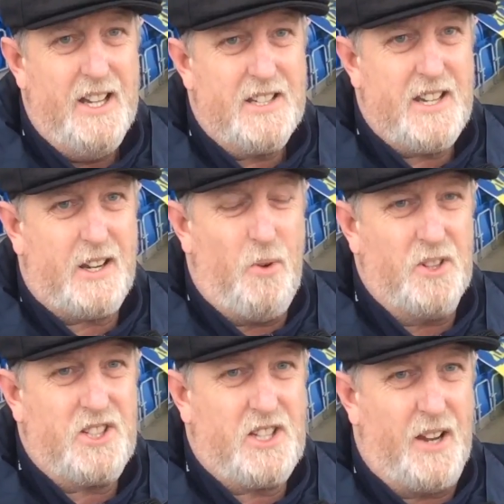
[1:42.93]
Second one
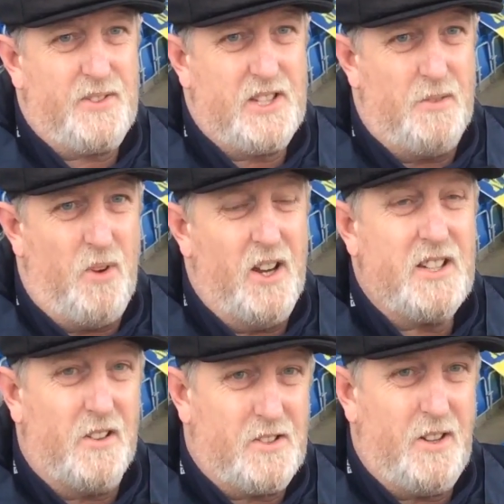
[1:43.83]
scuffed somewhat. It's
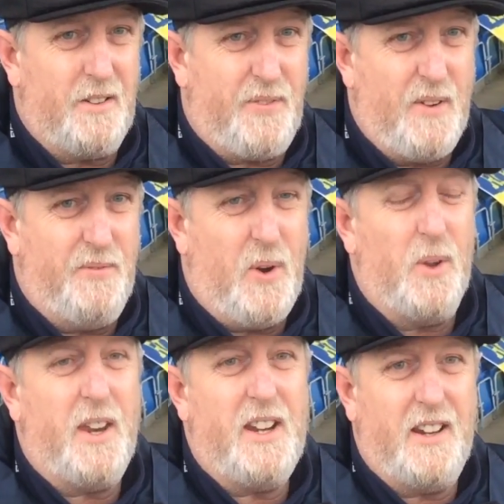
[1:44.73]
Oxford on the front foot,
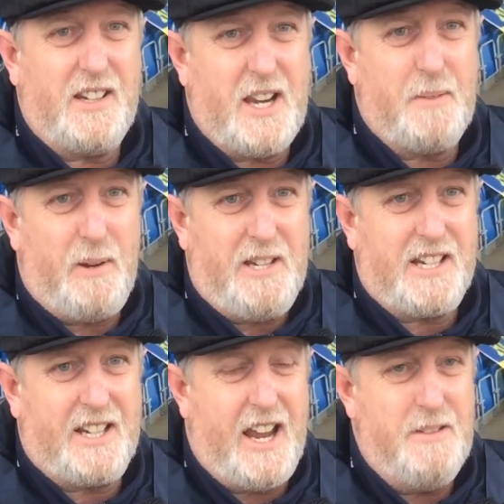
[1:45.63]
although the only set piece of
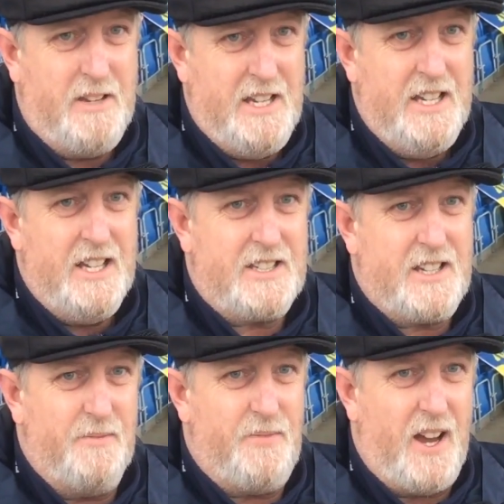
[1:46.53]
the game has
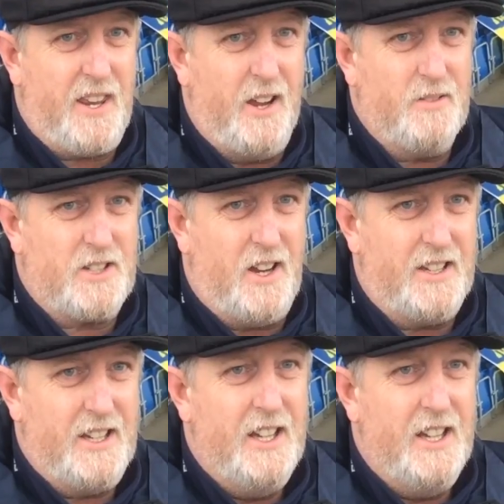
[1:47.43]
come via the home side.